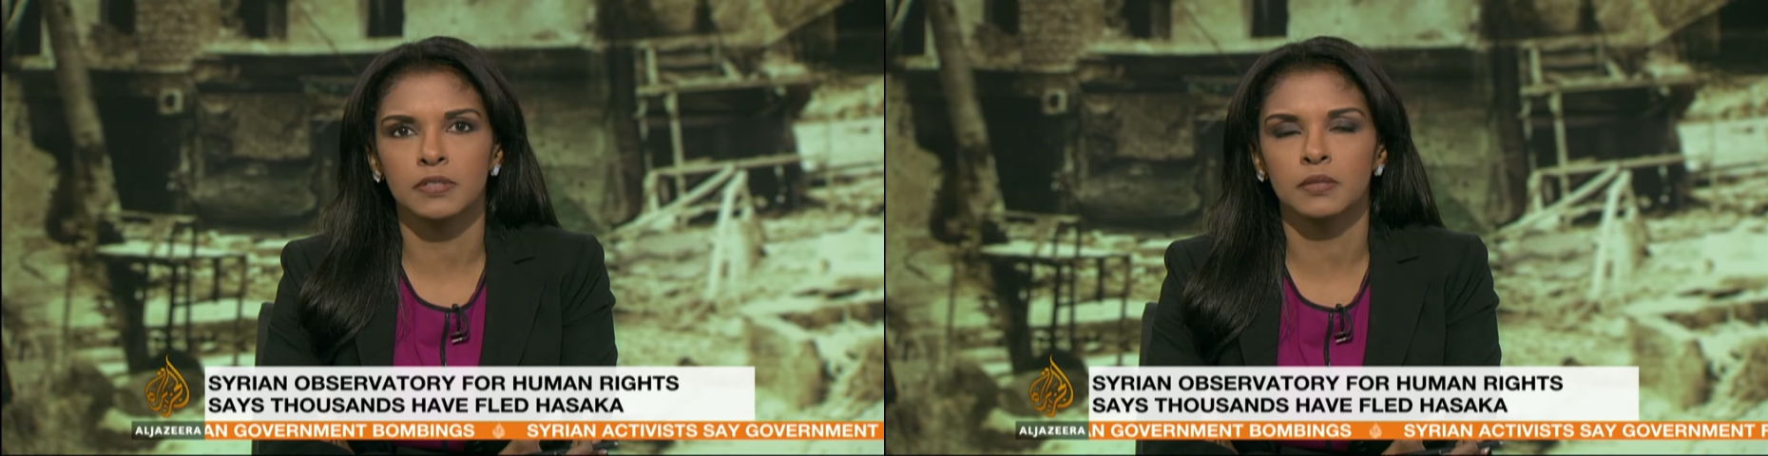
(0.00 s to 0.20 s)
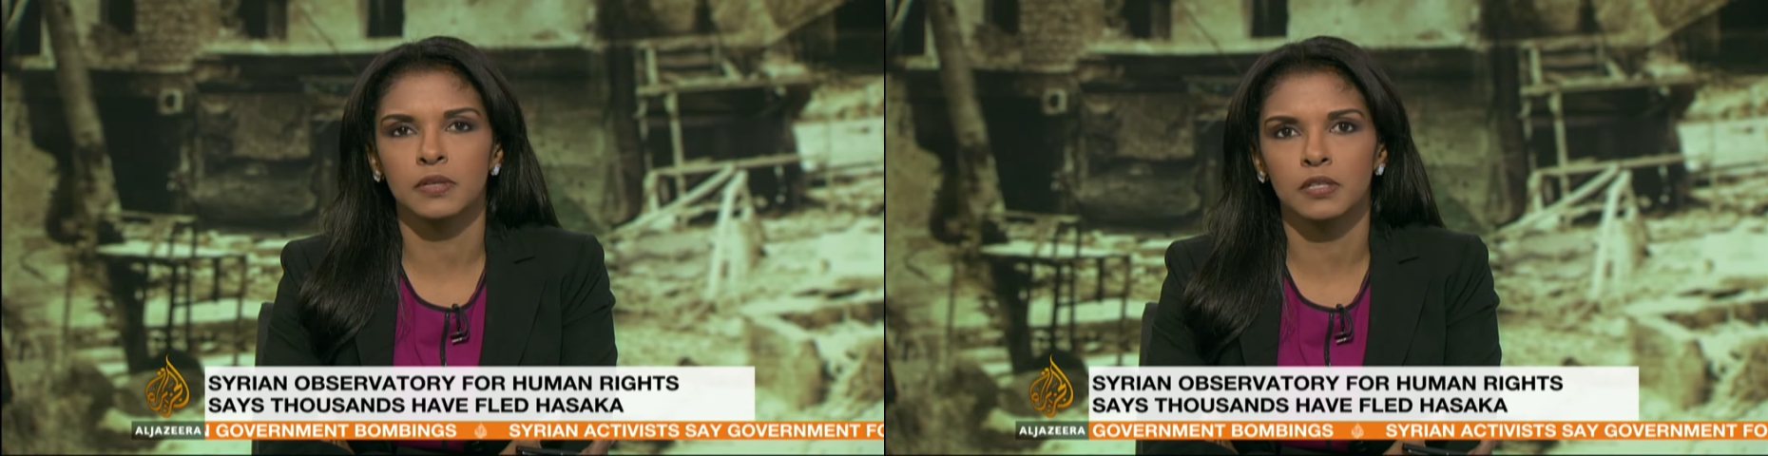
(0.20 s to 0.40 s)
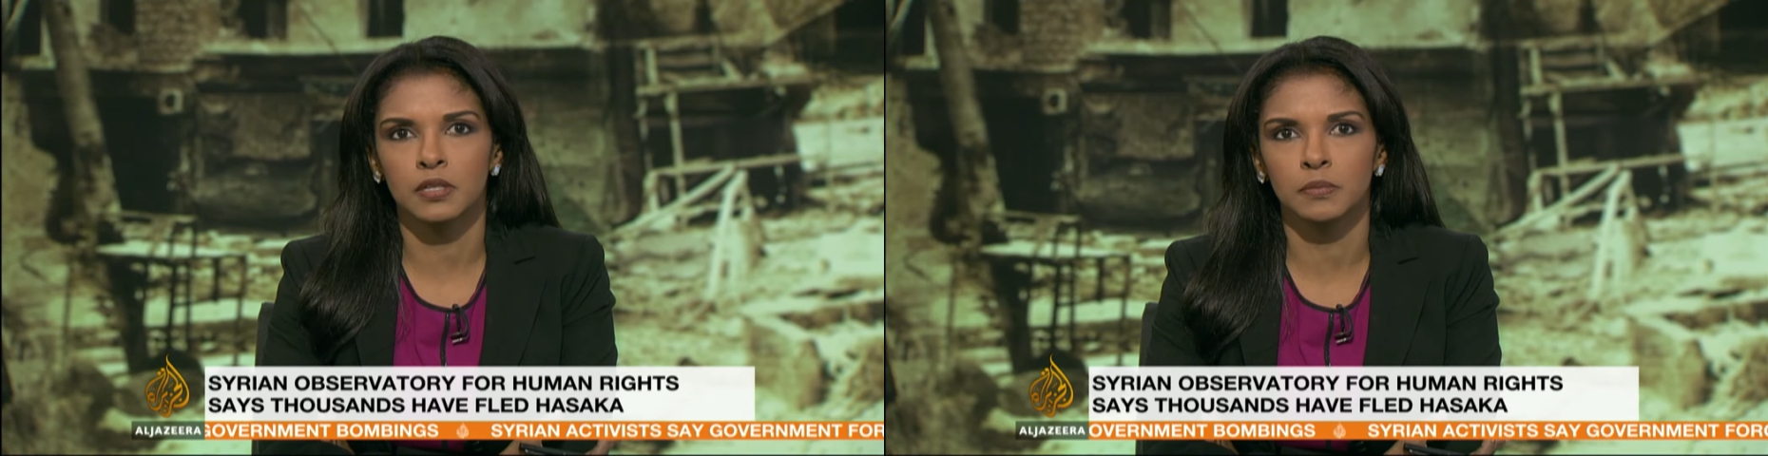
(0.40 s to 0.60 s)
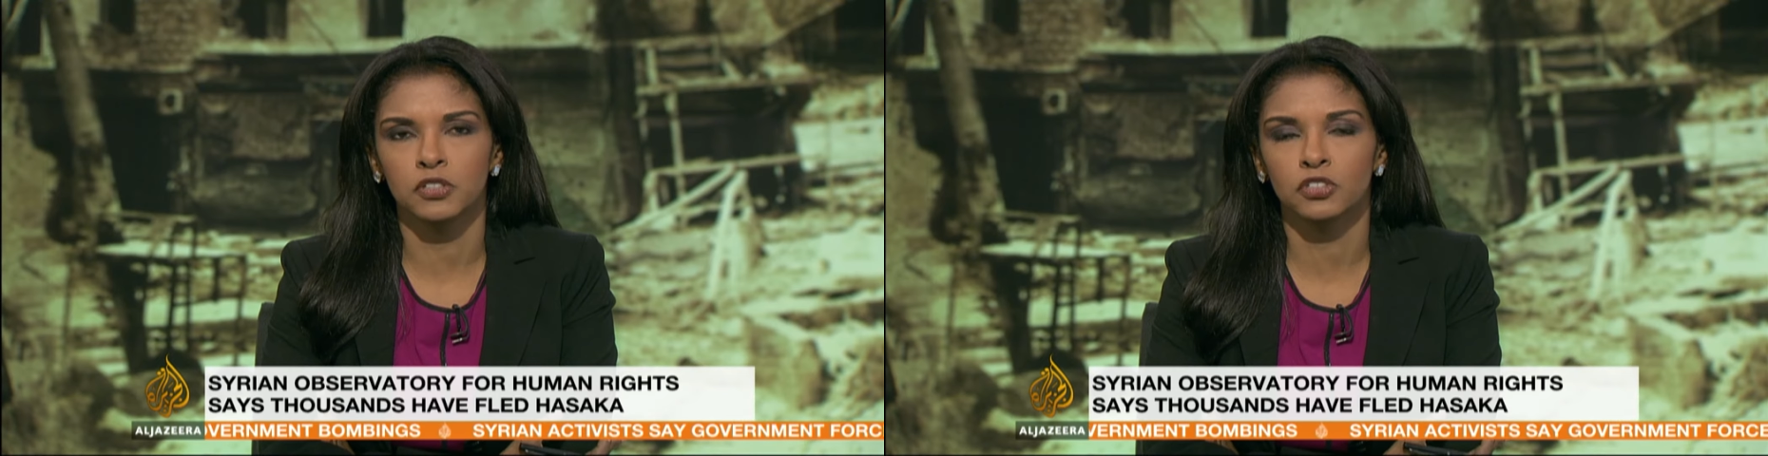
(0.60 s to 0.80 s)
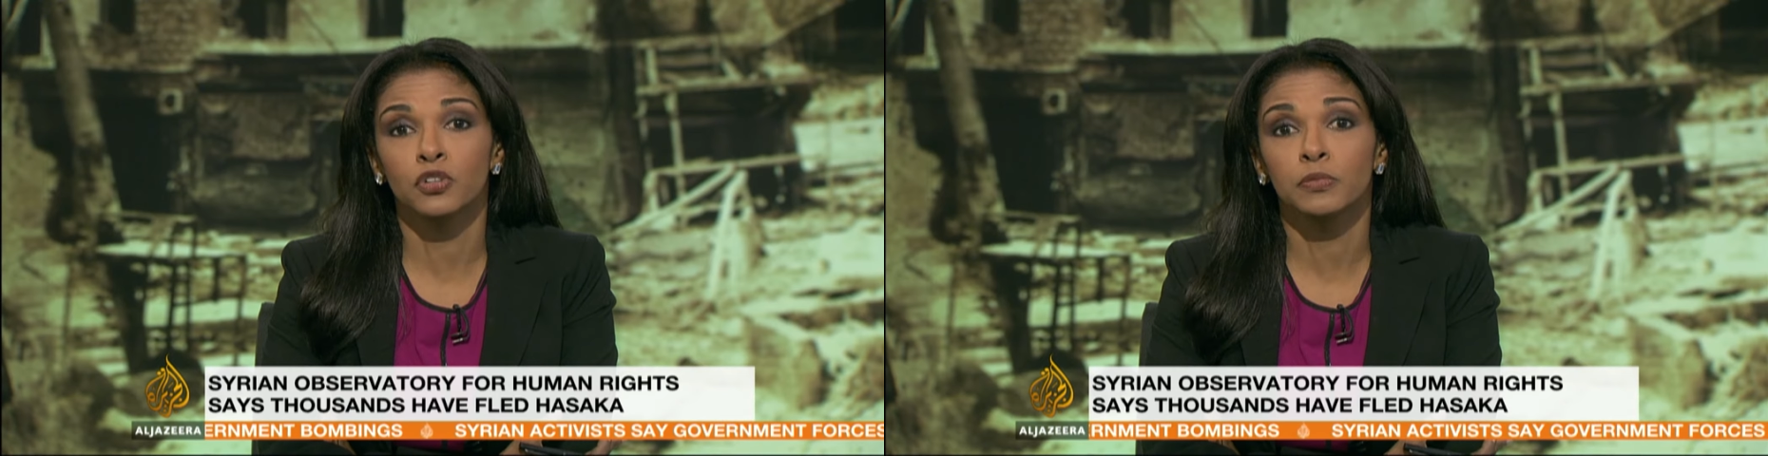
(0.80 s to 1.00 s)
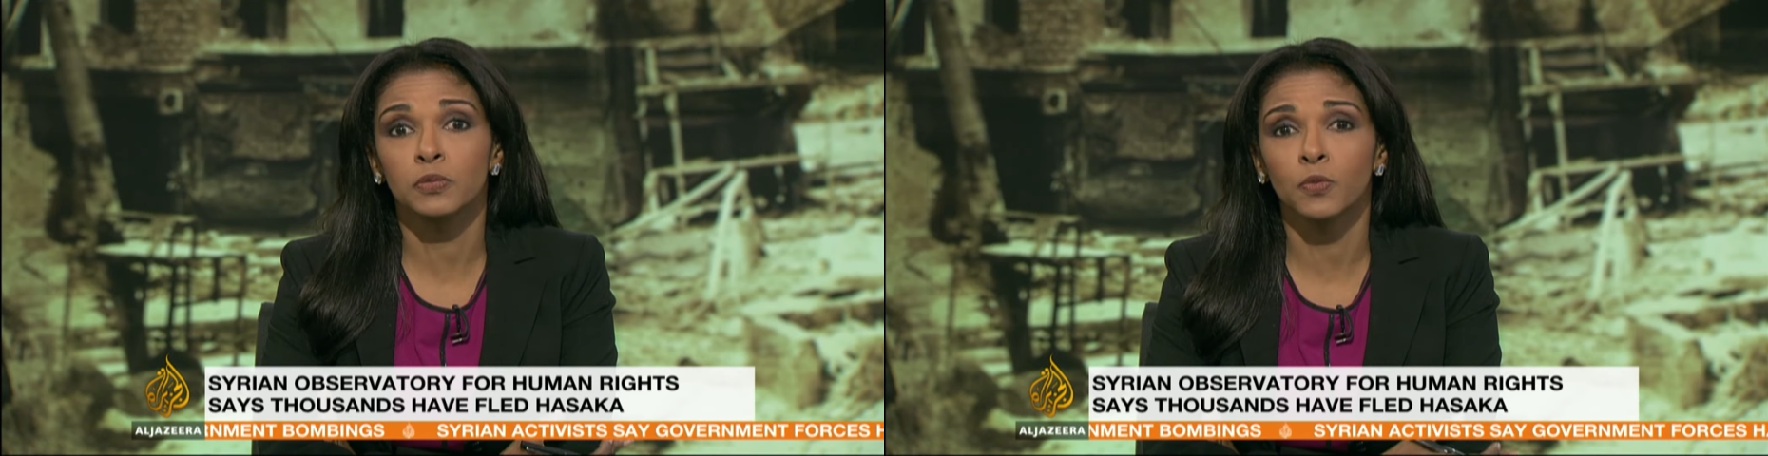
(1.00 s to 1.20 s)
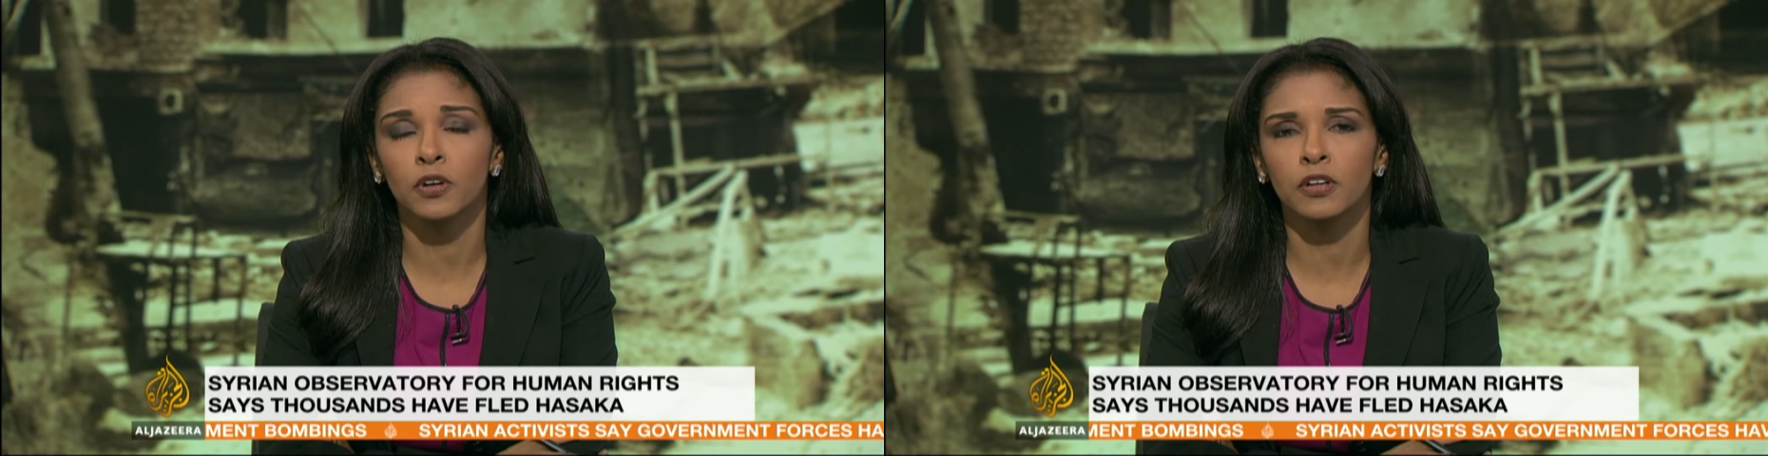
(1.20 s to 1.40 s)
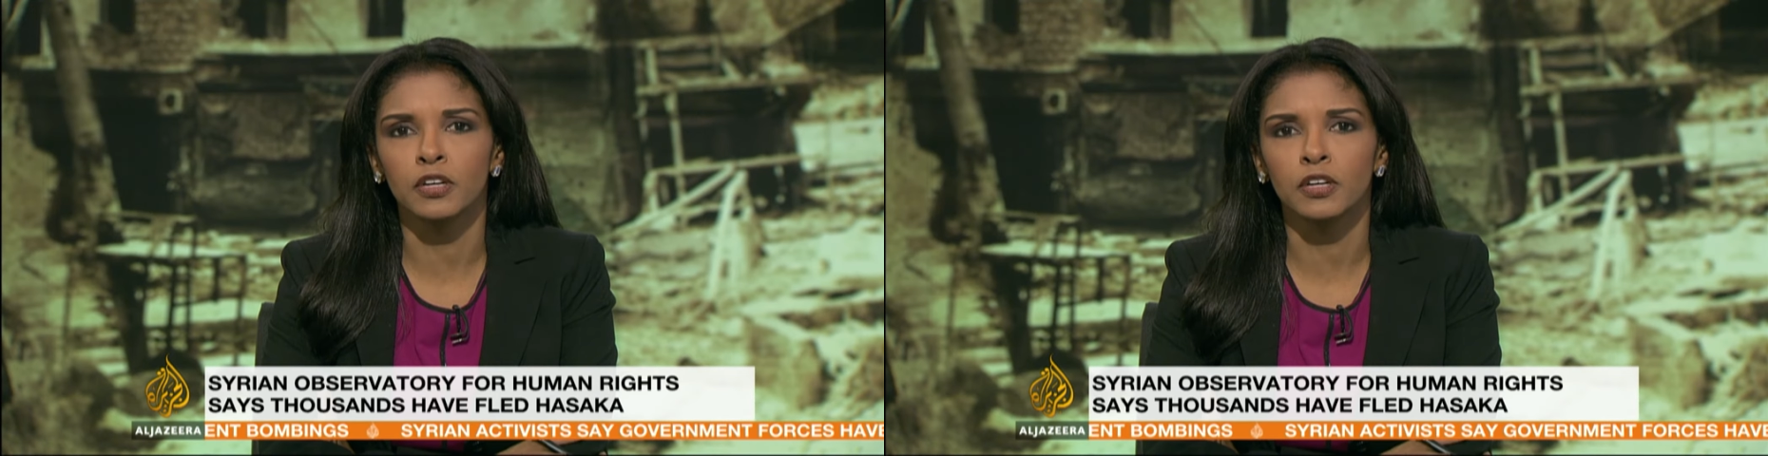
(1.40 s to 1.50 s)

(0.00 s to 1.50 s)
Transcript: to be so much more